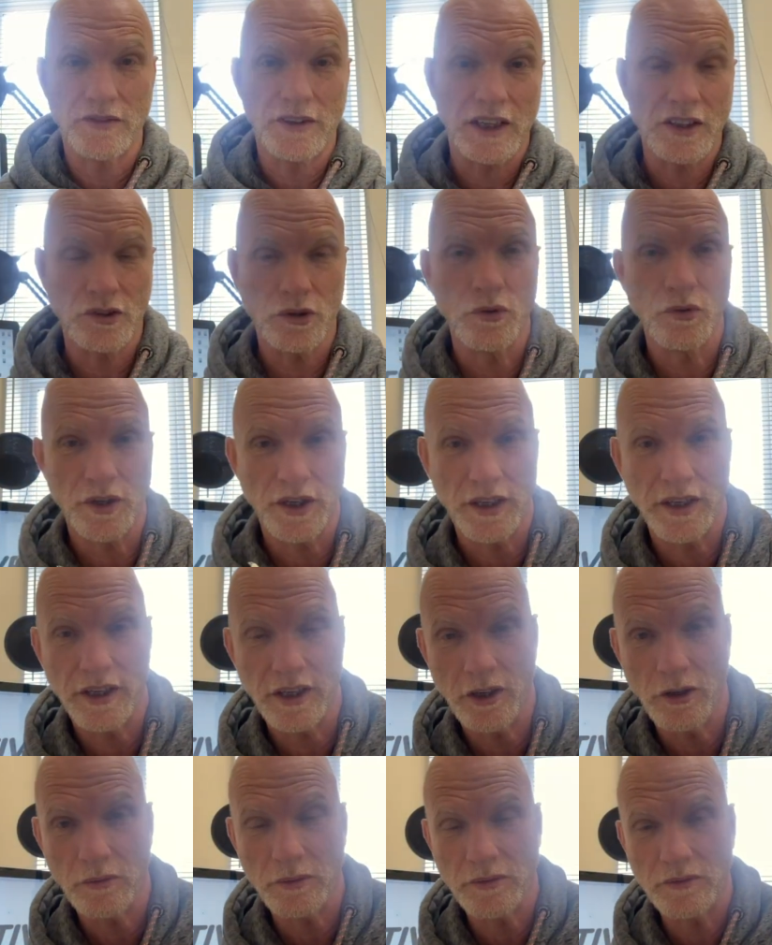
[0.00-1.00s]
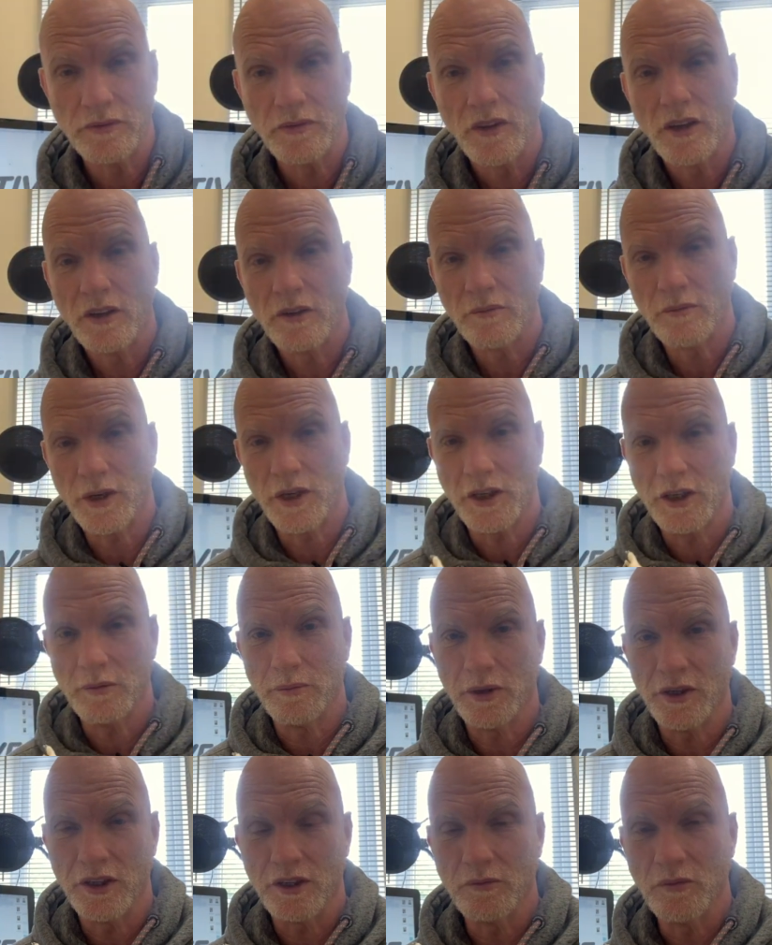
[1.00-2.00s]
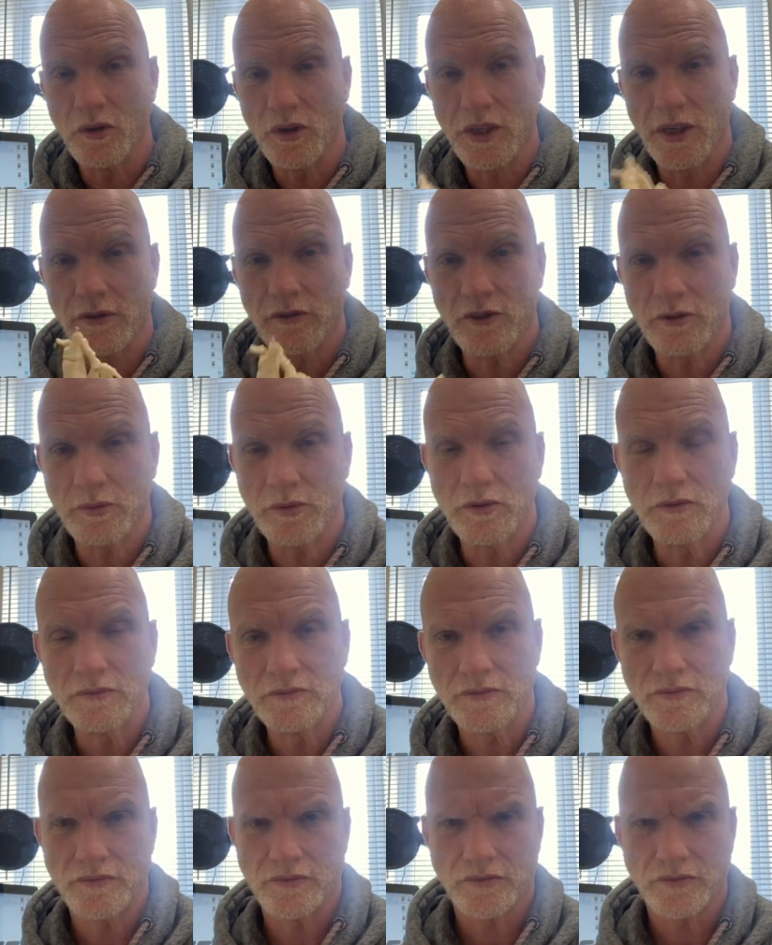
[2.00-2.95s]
That's all going to help make your bunion more comfortable.